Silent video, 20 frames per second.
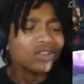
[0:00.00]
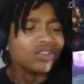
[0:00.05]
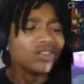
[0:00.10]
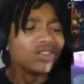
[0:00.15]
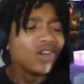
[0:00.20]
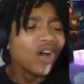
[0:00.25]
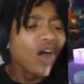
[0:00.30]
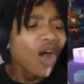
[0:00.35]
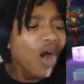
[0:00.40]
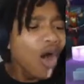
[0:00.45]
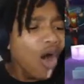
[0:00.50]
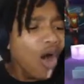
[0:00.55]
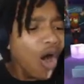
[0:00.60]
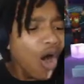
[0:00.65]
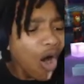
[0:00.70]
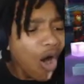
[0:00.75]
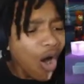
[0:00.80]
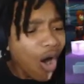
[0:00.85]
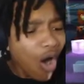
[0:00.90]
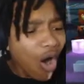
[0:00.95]
no,
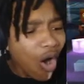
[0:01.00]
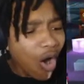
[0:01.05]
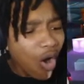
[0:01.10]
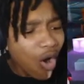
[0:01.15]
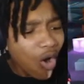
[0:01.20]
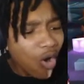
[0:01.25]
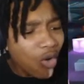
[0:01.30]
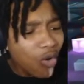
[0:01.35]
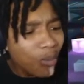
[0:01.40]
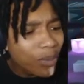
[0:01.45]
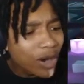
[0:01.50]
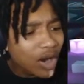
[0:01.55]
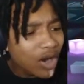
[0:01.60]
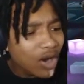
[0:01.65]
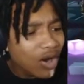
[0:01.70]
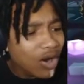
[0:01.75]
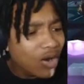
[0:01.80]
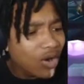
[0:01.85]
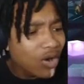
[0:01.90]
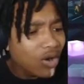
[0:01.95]
bro,
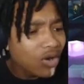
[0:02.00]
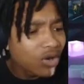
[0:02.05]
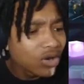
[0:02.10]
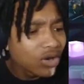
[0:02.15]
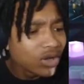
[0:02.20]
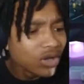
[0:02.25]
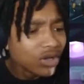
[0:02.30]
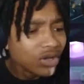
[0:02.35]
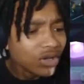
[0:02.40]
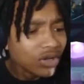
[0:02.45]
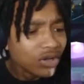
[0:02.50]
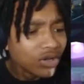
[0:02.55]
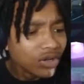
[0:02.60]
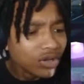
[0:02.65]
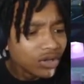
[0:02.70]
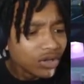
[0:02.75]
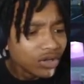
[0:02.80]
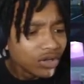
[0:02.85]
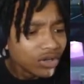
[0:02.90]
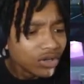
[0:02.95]
no, bro.
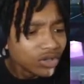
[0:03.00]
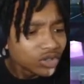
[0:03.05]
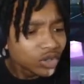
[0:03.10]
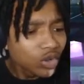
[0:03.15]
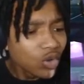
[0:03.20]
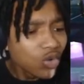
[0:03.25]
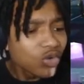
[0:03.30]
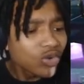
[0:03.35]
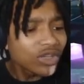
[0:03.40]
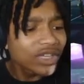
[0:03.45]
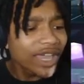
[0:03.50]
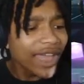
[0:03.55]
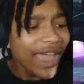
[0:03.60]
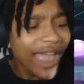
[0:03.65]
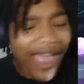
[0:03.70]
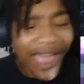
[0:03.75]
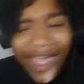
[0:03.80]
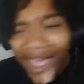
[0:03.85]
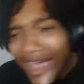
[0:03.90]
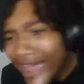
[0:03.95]
2K,
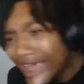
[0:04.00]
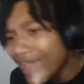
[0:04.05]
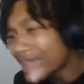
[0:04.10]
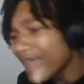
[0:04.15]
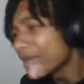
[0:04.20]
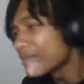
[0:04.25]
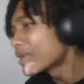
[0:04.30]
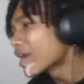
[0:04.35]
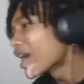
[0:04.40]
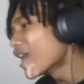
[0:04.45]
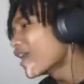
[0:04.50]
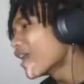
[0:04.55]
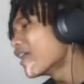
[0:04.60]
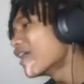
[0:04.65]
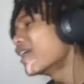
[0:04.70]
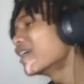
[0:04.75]
bro,